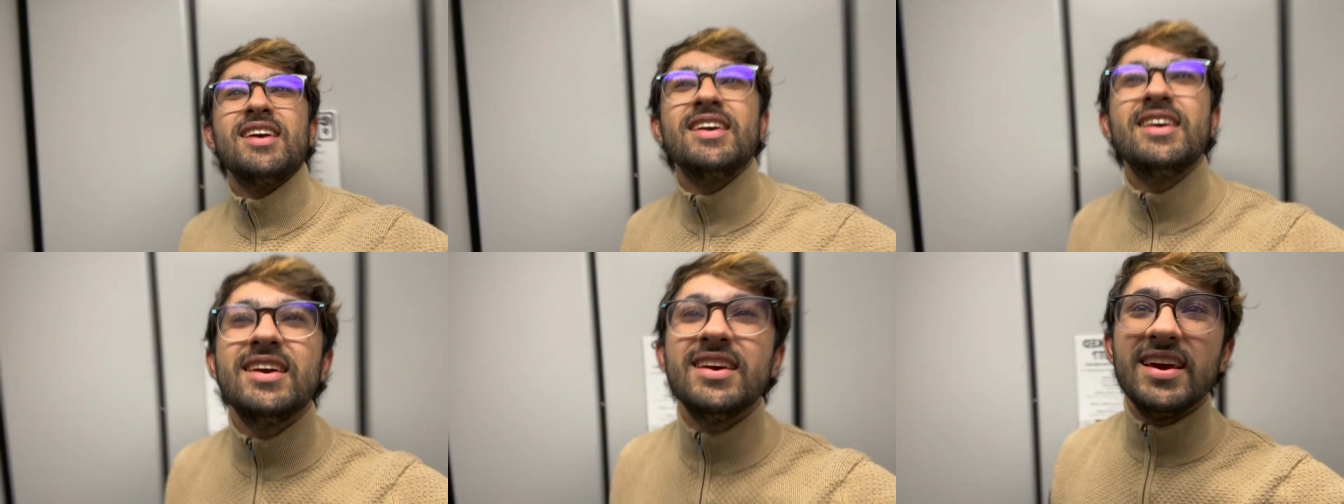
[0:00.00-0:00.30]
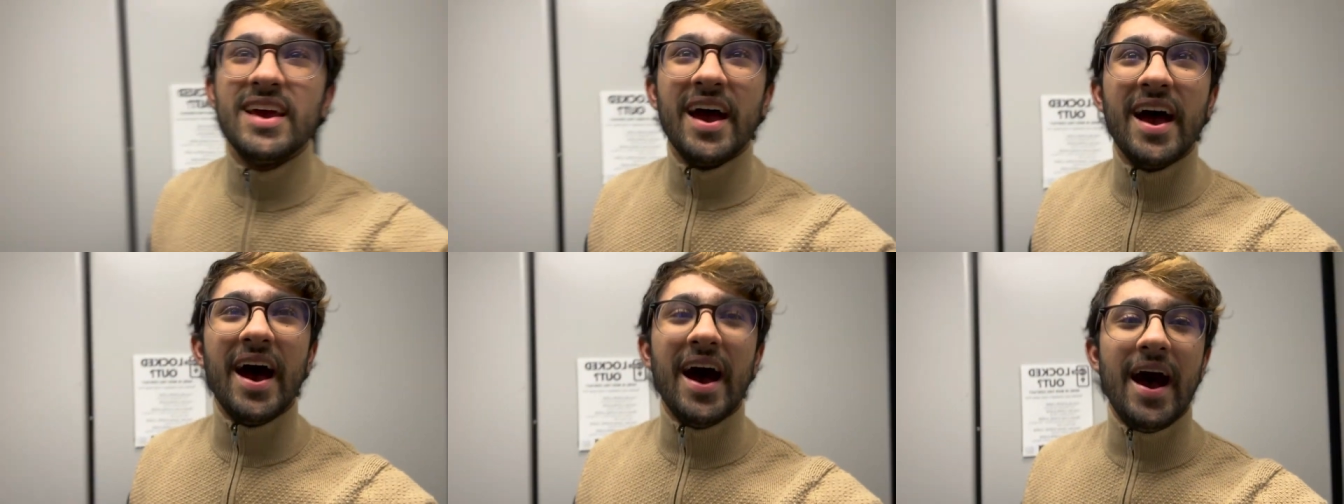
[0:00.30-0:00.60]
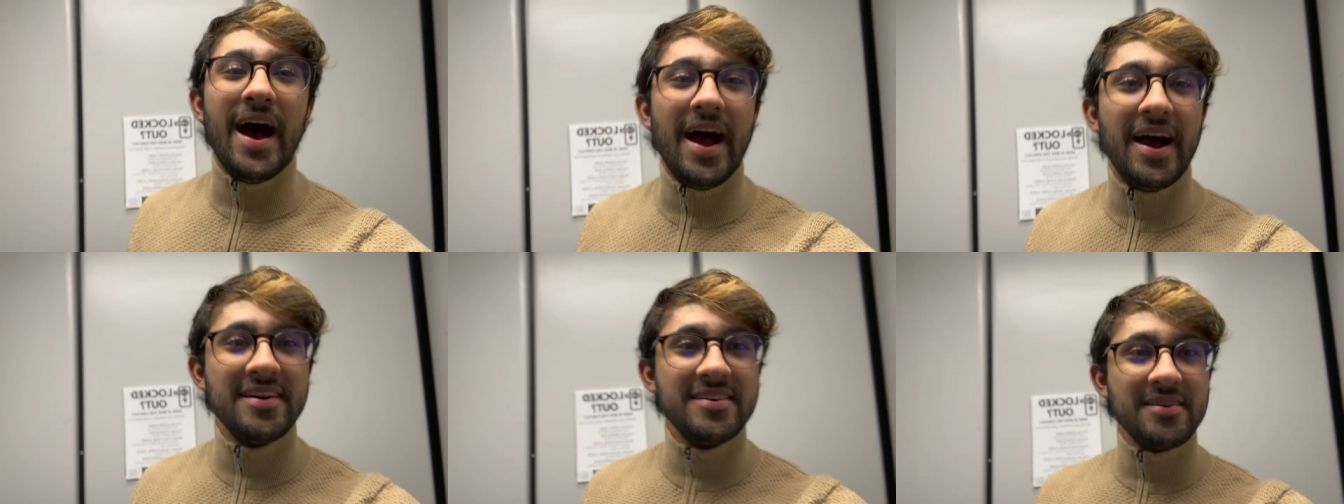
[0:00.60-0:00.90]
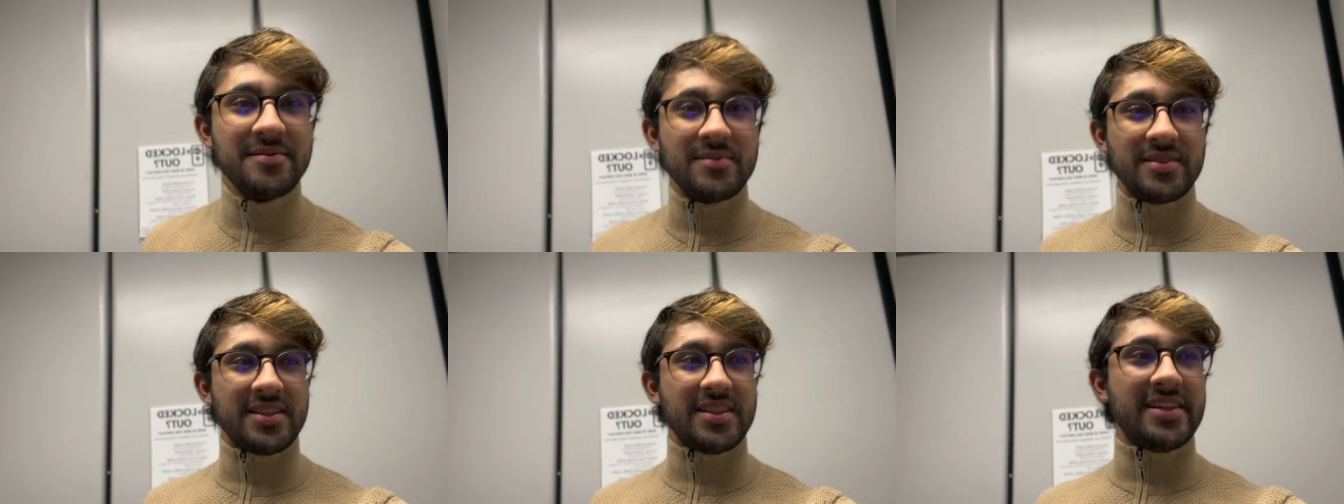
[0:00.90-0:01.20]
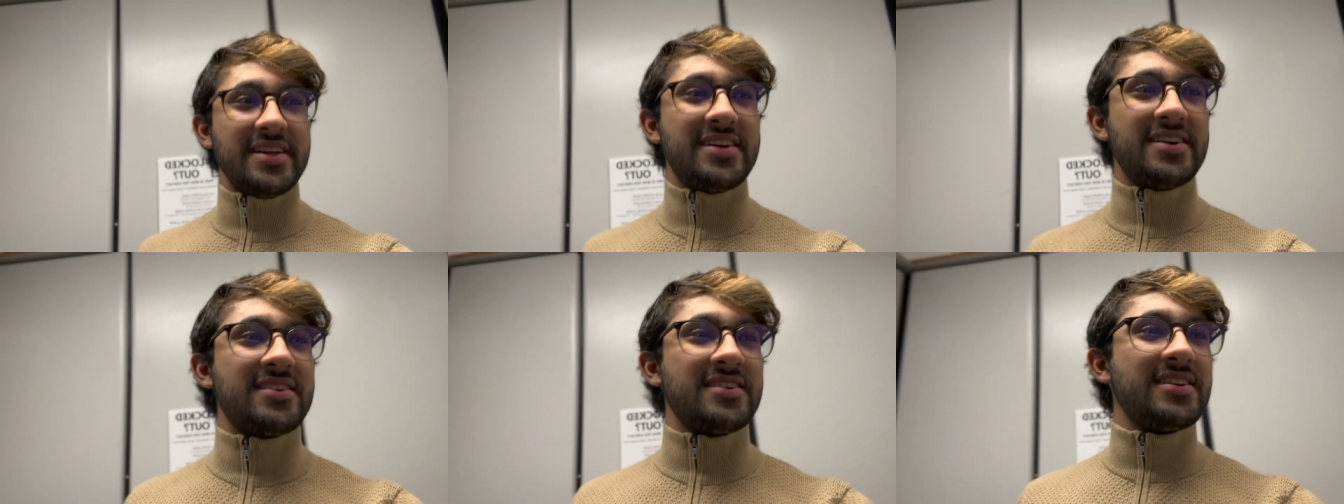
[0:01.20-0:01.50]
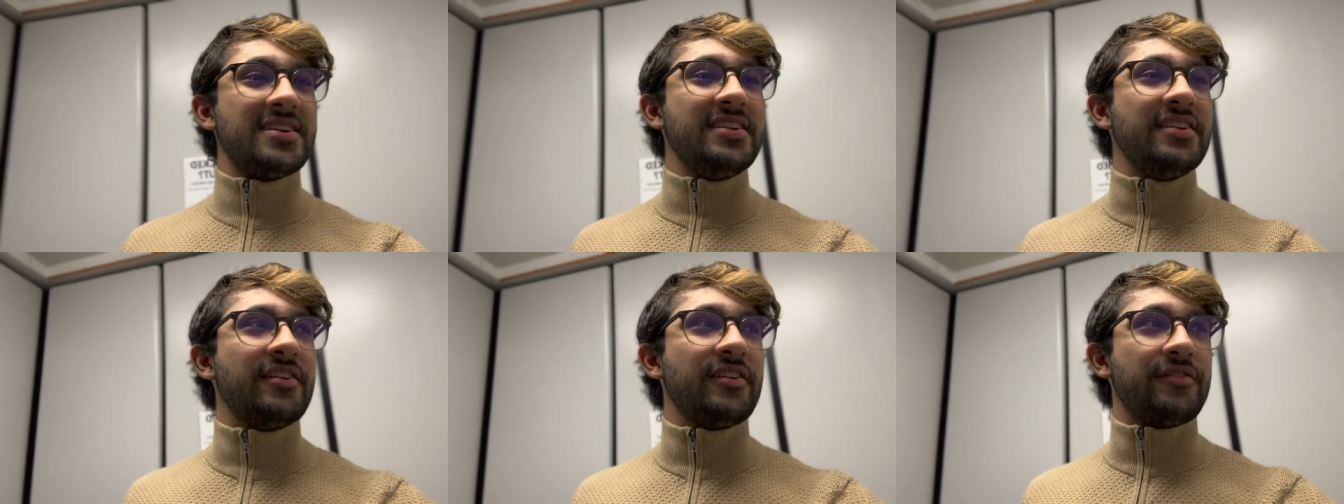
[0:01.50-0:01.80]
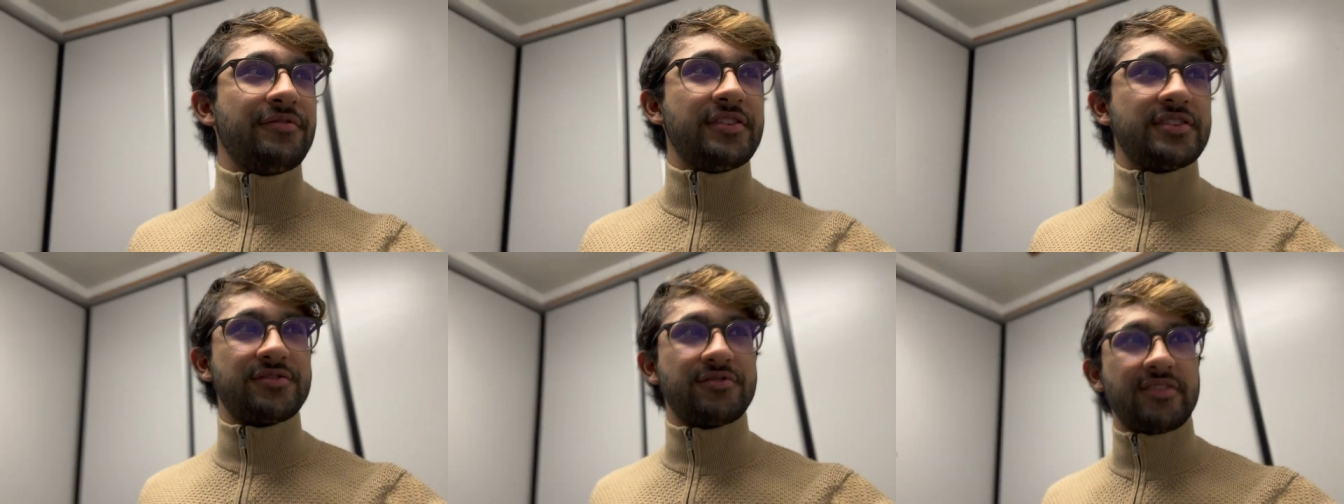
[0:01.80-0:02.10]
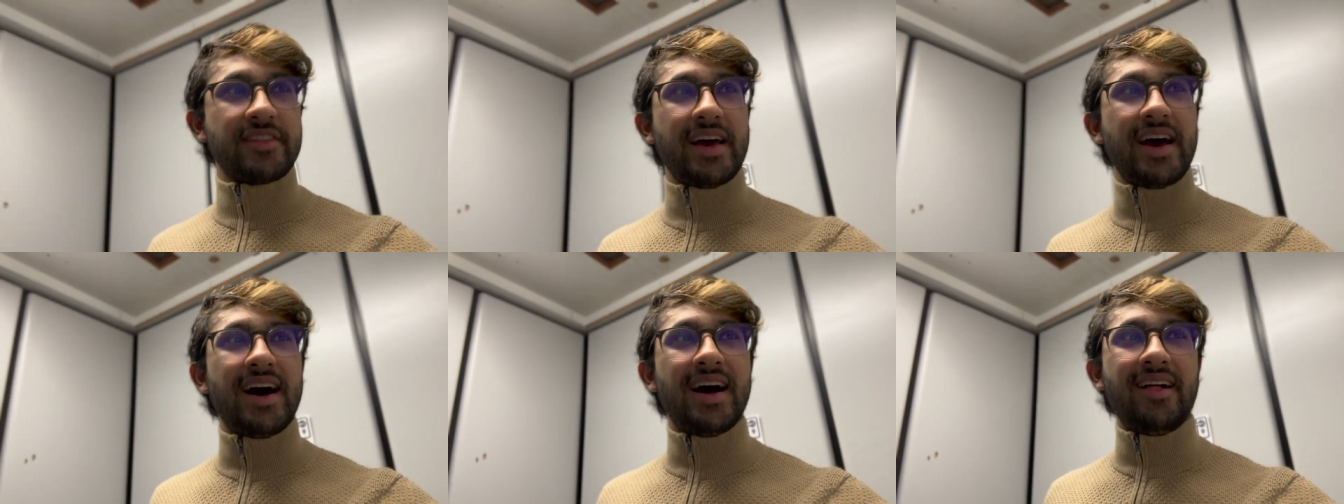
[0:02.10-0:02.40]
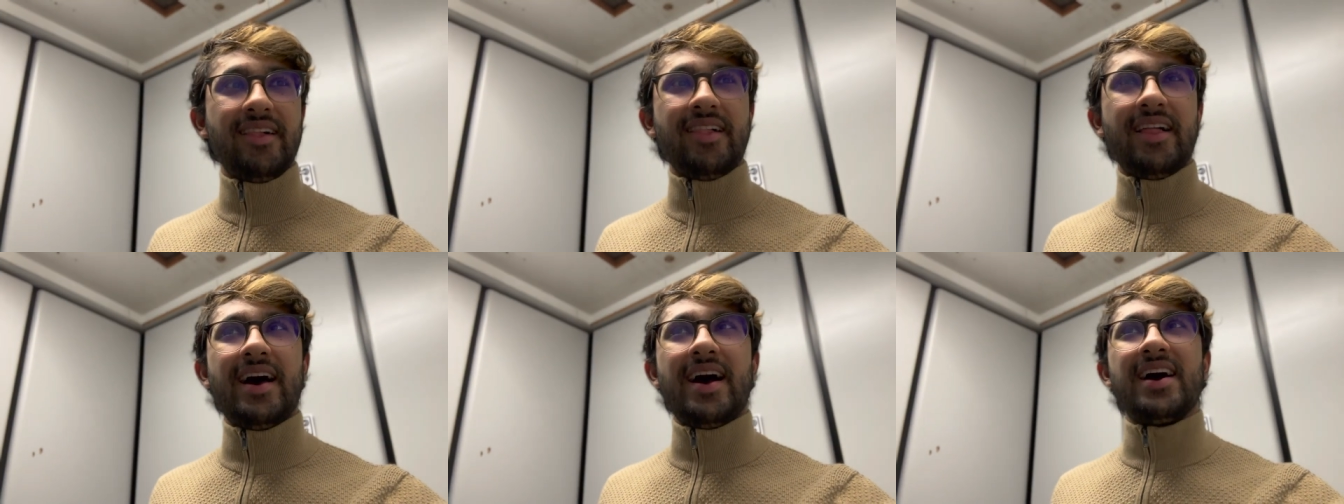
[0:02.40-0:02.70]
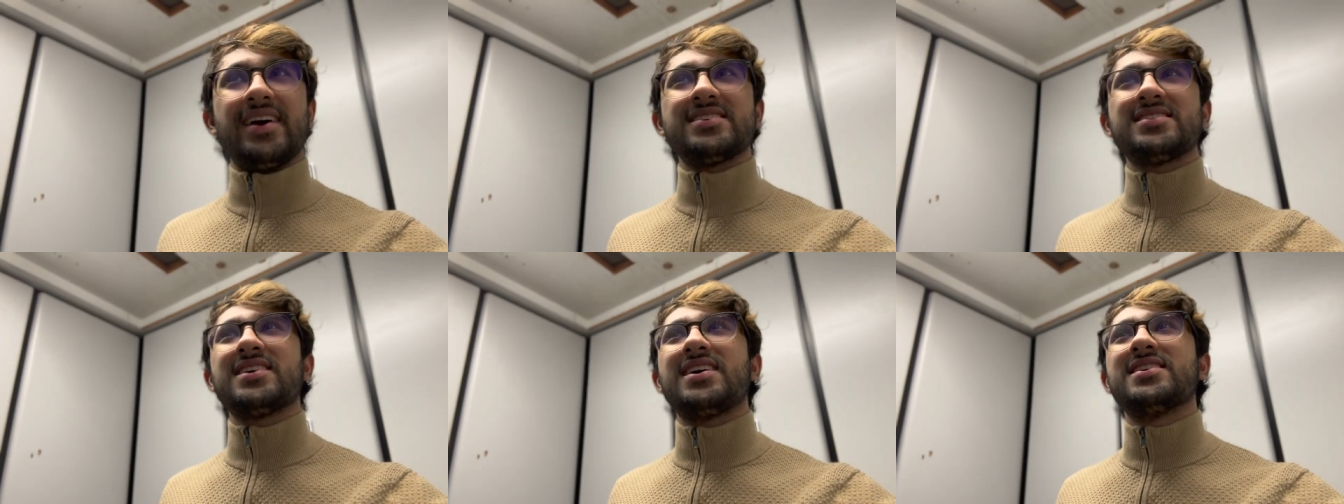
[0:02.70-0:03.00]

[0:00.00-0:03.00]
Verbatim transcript: yeah, I am literally nervous for that class.